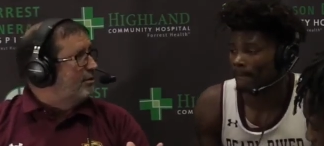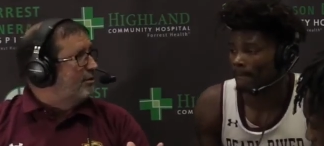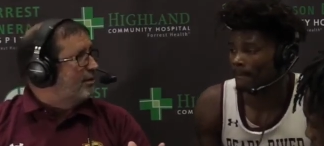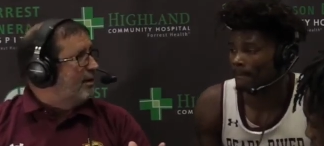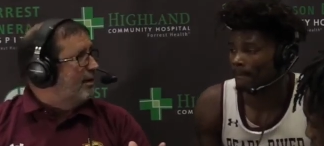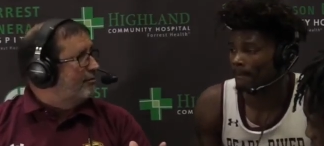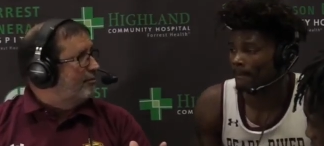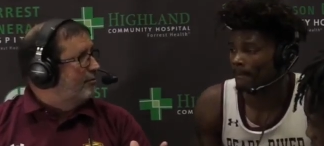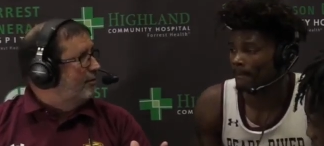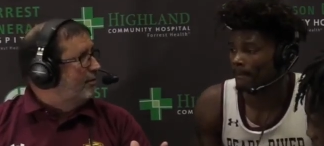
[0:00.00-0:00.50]
Speaker 1: in
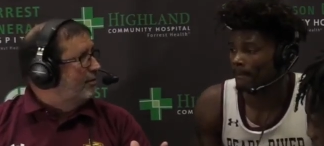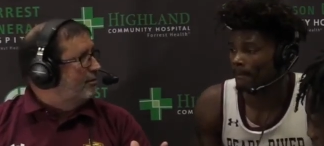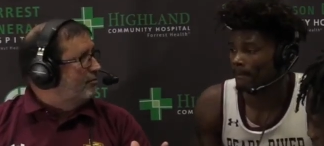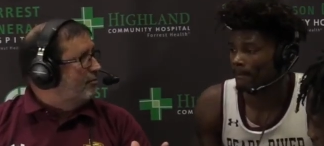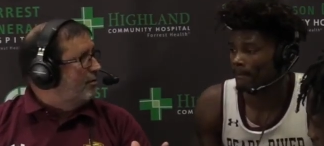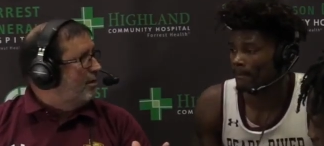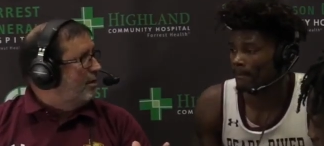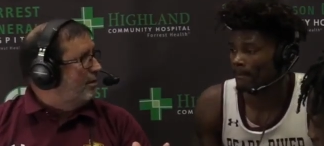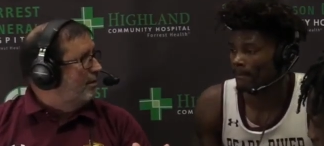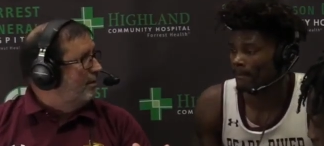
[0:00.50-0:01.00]
South Division,
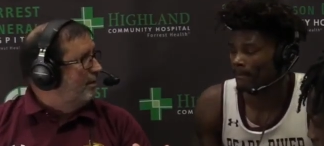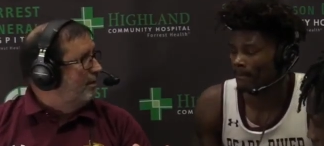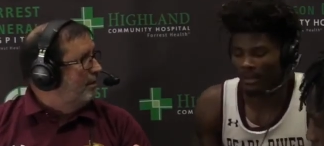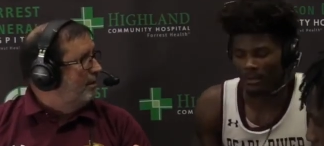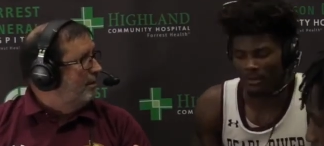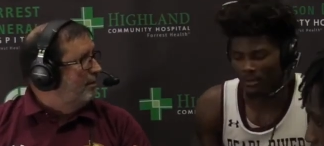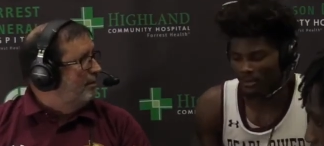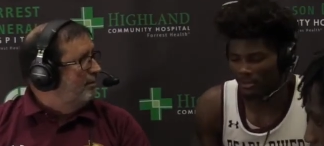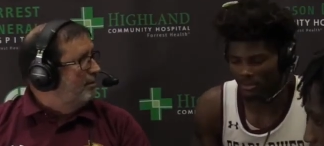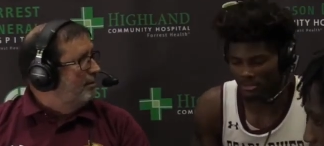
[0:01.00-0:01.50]
Ron.
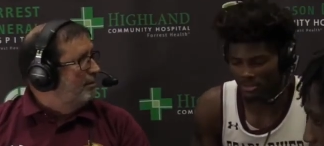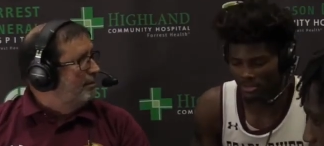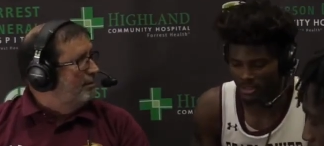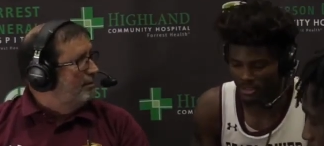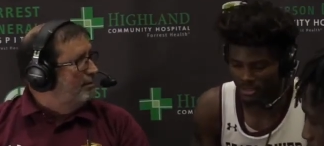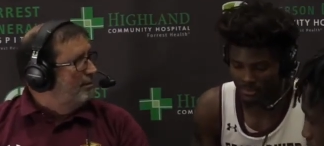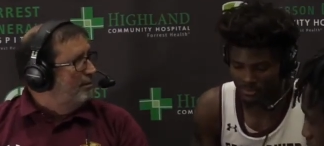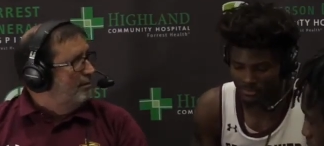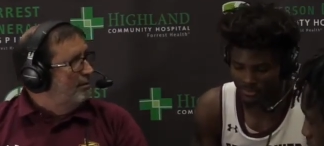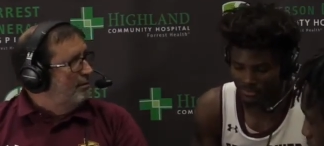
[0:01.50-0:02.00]
Oh, no,
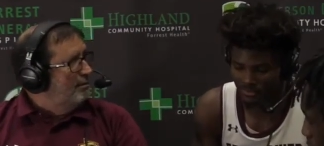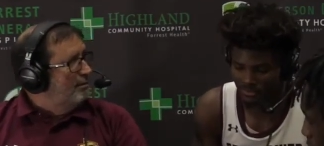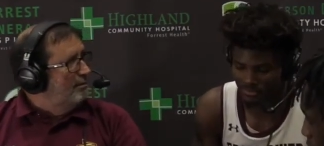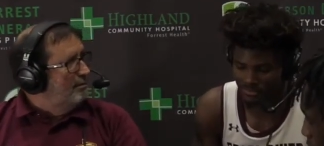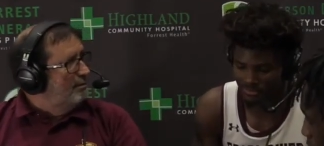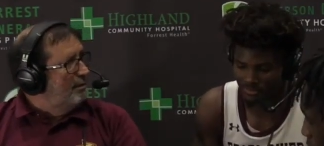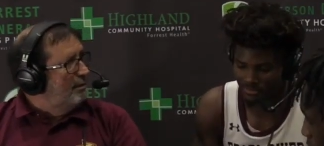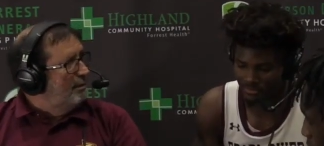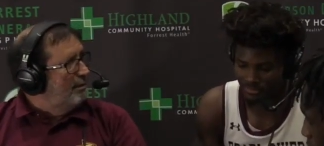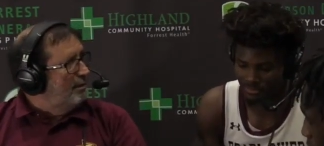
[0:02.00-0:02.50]
sir.
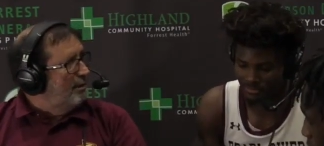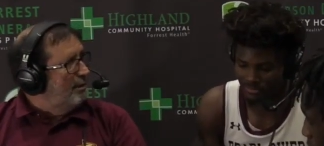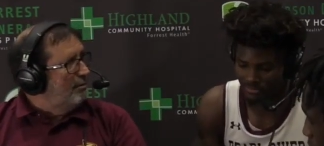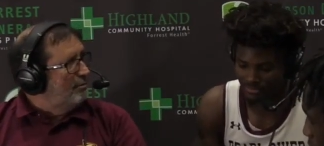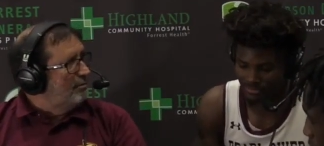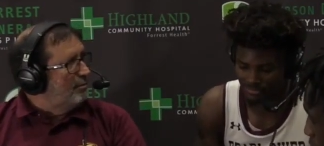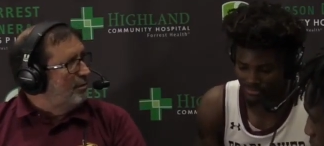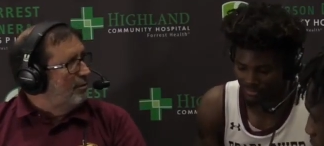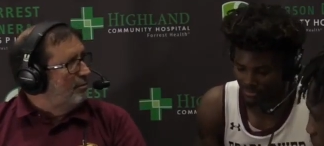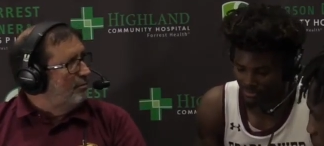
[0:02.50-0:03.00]
None at all.
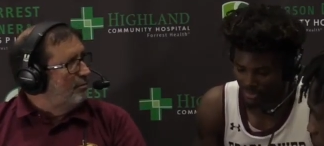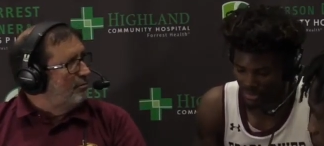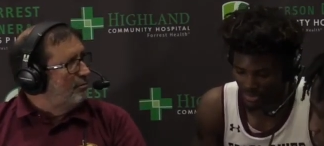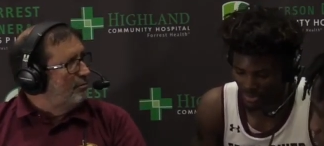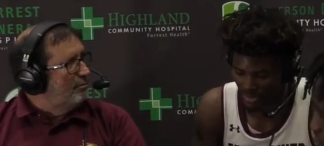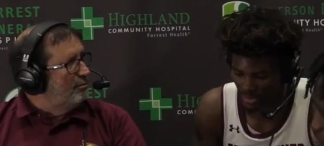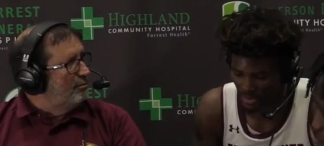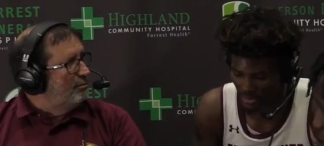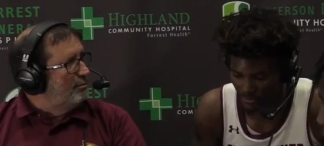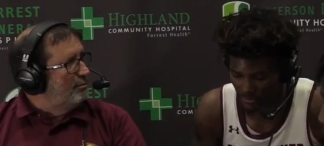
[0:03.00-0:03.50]
So, yes,
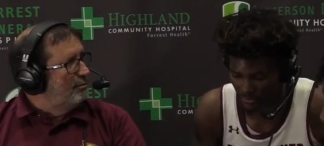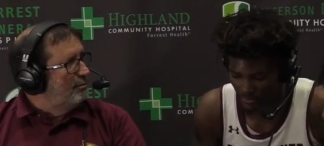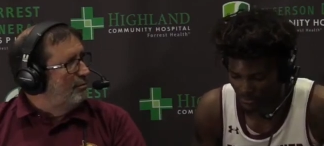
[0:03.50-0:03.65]
sir.